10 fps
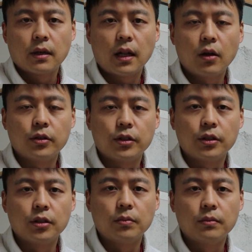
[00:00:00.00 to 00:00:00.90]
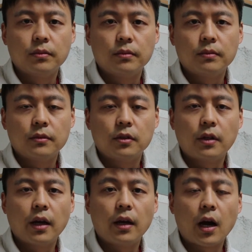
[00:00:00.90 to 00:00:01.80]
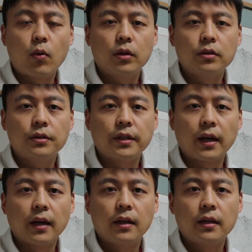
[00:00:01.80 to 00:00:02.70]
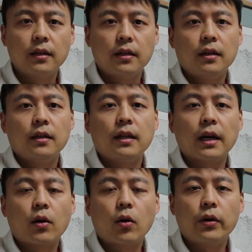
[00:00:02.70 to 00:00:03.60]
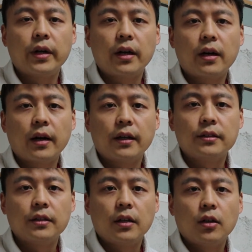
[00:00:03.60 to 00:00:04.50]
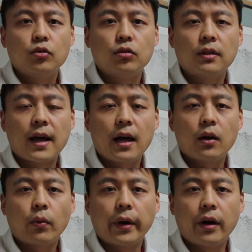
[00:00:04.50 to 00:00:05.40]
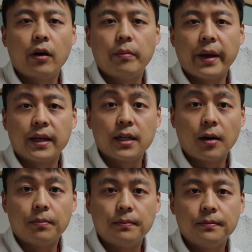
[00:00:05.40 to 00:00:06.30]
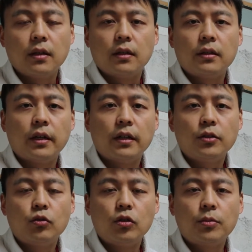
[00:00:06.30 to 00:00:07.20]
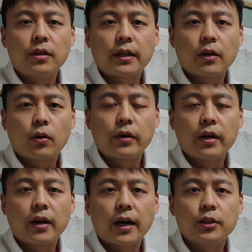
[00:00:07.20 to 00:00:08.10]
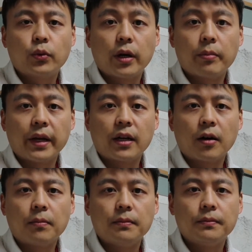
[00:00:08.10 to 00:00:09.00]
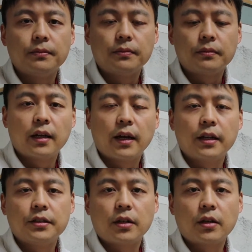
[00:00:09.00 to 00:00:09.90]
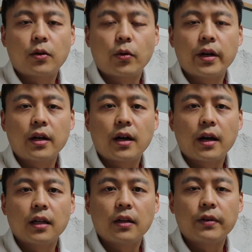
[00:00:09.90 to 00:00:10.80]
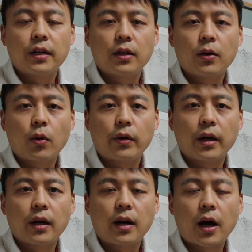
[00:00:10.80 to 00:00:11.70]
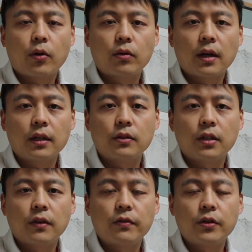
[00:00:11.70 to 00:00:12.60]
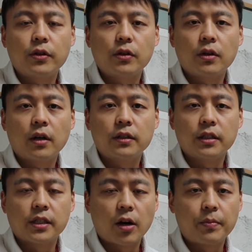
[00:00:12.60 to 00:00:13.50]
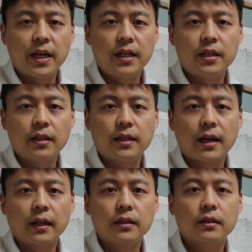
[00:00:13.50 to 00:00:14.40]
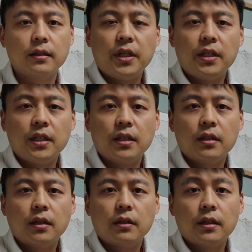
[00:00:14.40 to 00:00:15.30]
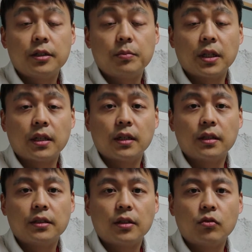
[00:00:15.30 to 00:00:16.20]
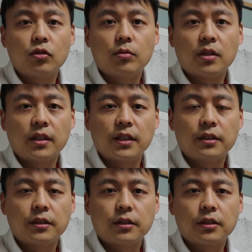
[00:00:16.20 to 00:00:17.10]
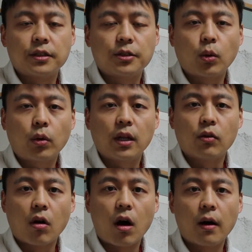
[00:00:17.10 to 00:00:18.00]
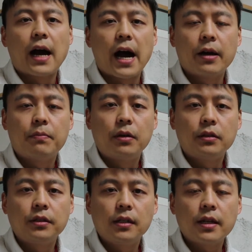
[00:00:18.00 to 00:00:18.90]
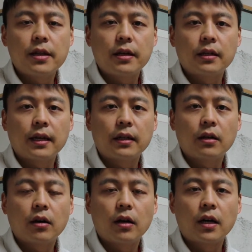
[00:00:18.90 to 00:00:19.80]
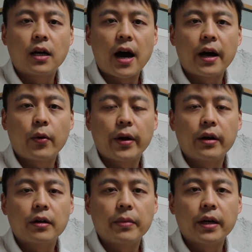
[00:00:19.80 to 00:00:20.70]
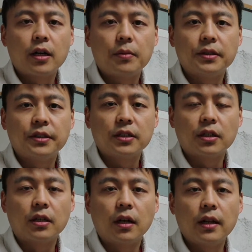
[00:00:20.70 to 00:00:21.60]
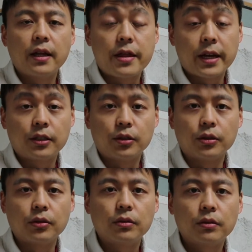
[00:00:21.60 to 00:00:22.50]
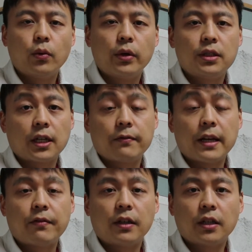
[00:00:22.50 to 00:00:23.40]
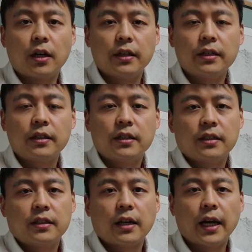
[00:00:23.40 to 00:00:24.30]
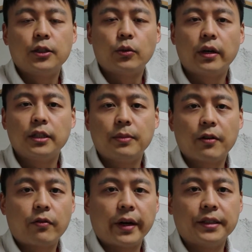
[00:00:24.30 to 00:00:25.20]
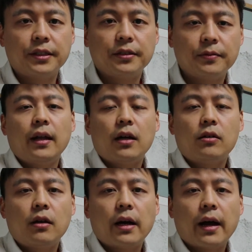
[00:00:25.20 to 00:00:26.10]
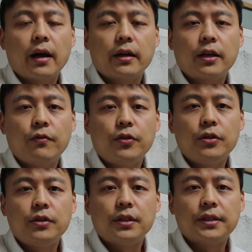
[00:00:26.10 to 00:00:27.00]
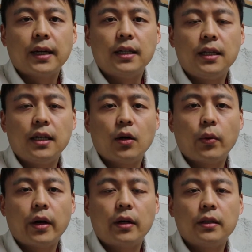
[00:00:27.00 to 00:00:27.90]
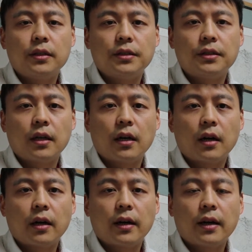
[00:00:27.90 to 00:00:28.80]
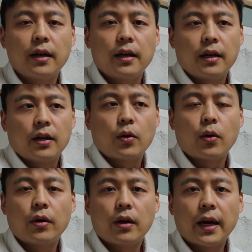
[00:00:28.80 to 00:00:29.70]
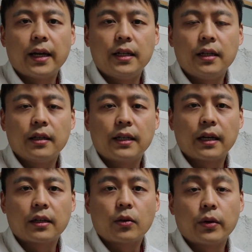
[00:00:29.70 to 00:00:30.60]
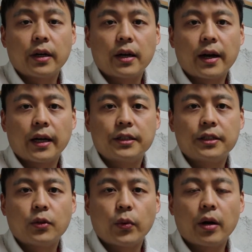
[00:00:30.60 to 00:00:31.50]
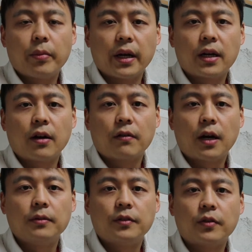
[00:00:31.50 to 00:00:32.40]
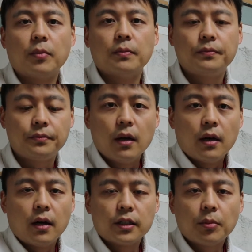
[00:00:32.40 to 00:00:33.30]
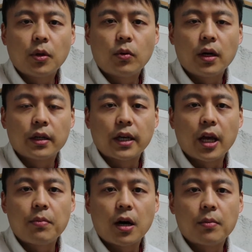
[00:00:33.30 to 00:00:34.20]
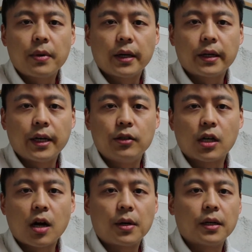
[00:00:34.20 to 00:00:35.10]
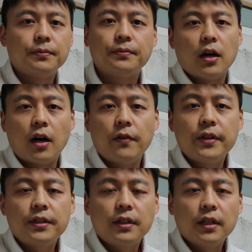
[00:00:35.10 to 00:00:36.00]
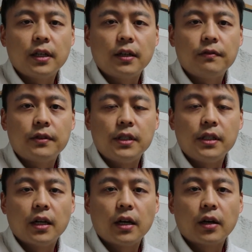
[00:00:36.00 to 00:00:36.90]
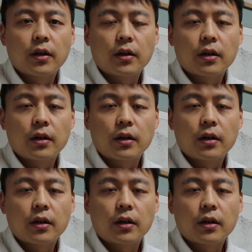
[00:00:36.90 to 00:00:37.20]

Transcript: Hello YouTube. Today I want to say that Korean guys do not wear makeup. There's a rumor that Korean guys wear makeup. And as a Korean guy living in Korea, I would like to give you the opinion that opinion on this because the rumor is just totally wrong. I personally think that a guy wearing makeup is such a girly thing to do, which I've never done as well as my friends. And I'll give you this idea where this uh, idea that Korean guys wear makeup comes from. Uh, number one, K-pop and K-drama. Obviously, if the uh,